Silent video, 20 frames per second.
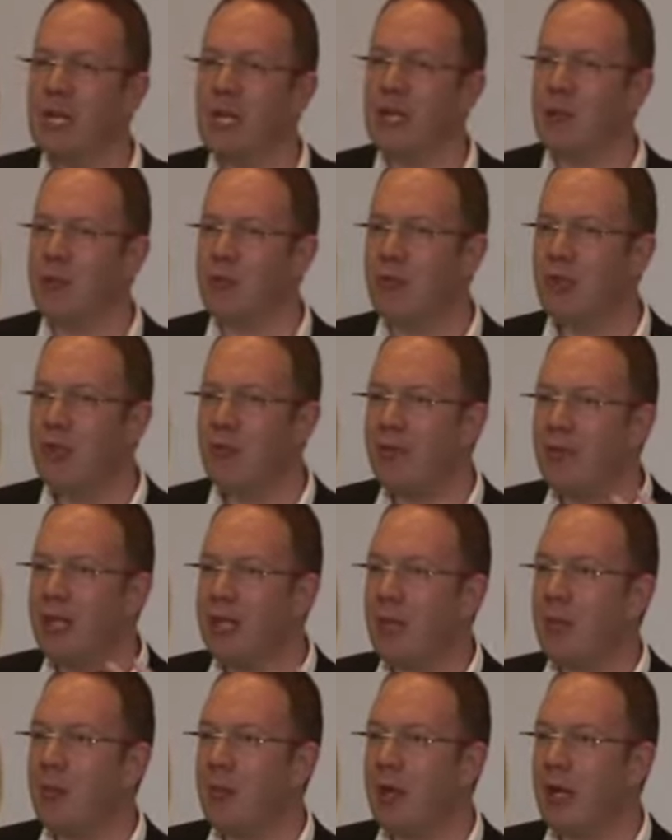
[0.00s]
he was really
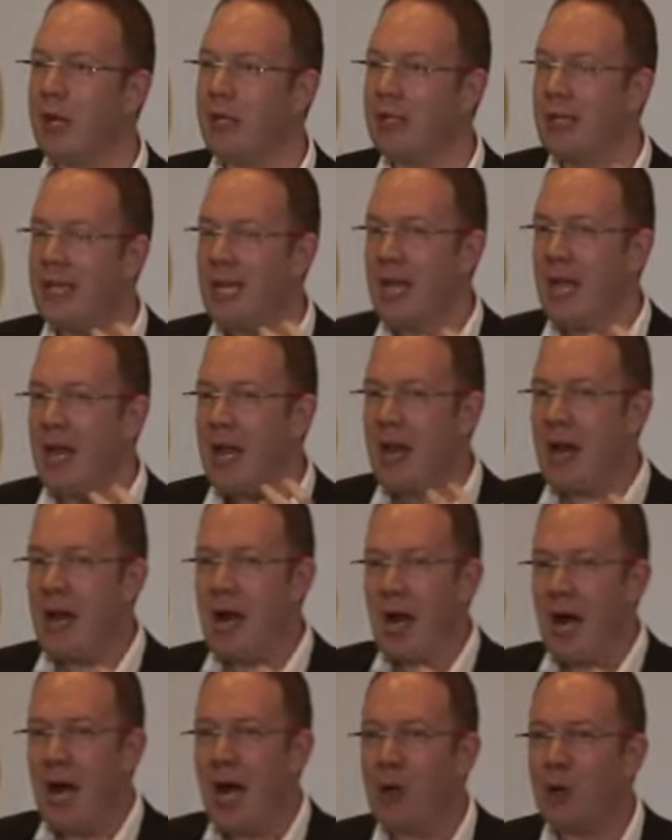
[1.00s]
thinking about
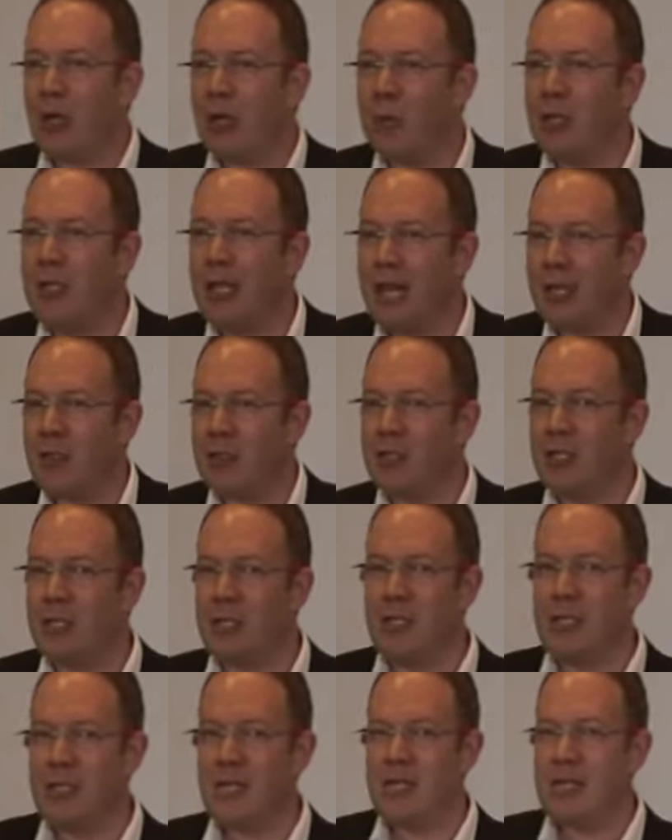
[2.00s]
how can we actually